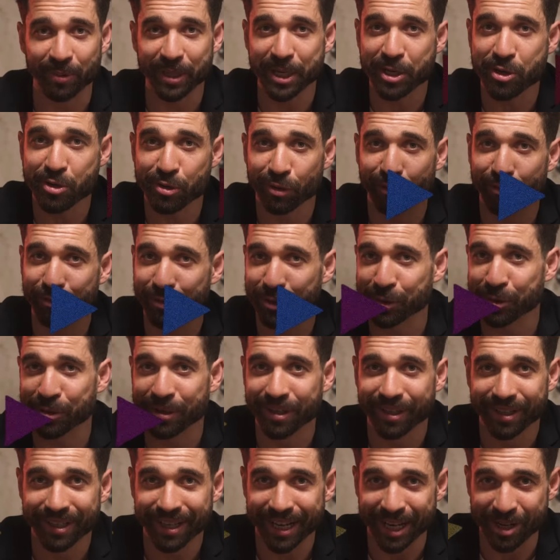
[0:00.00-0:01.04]
regional food
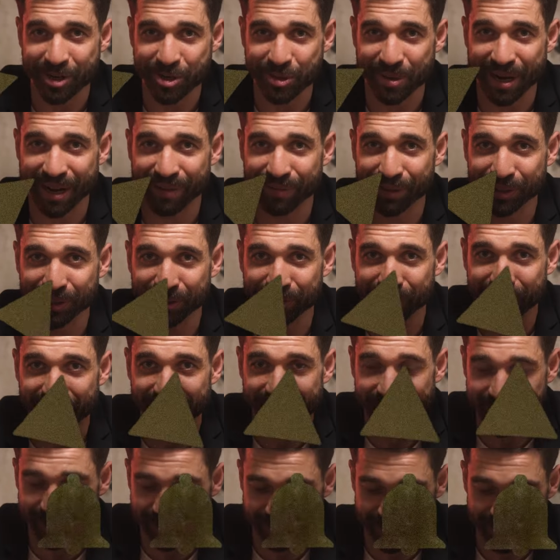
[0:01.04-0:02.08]
and travel
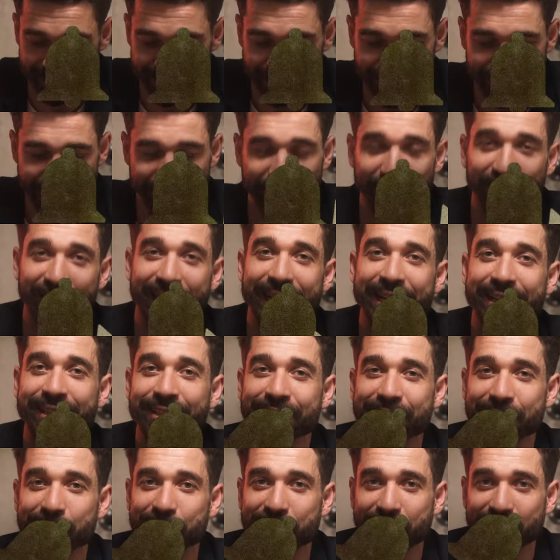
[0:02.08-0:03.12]
advice. So like
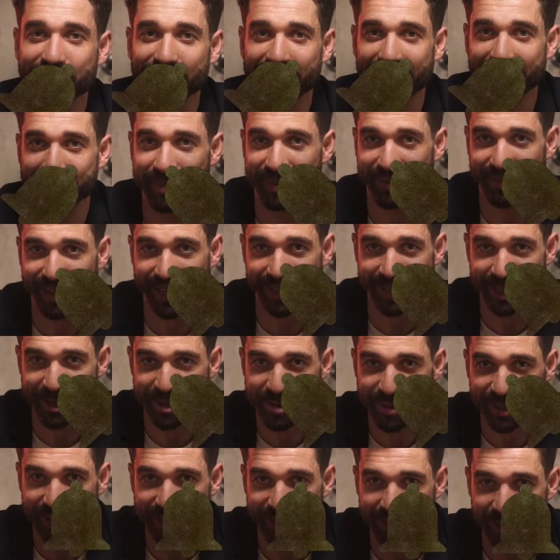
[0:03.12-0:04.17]
and subscribe if that
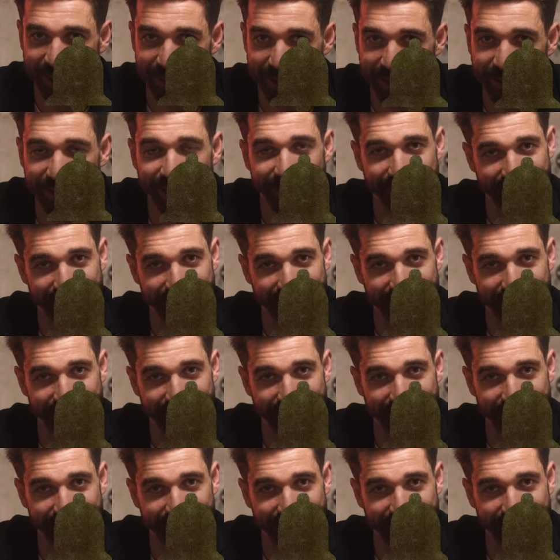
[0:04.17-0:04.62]
interests you,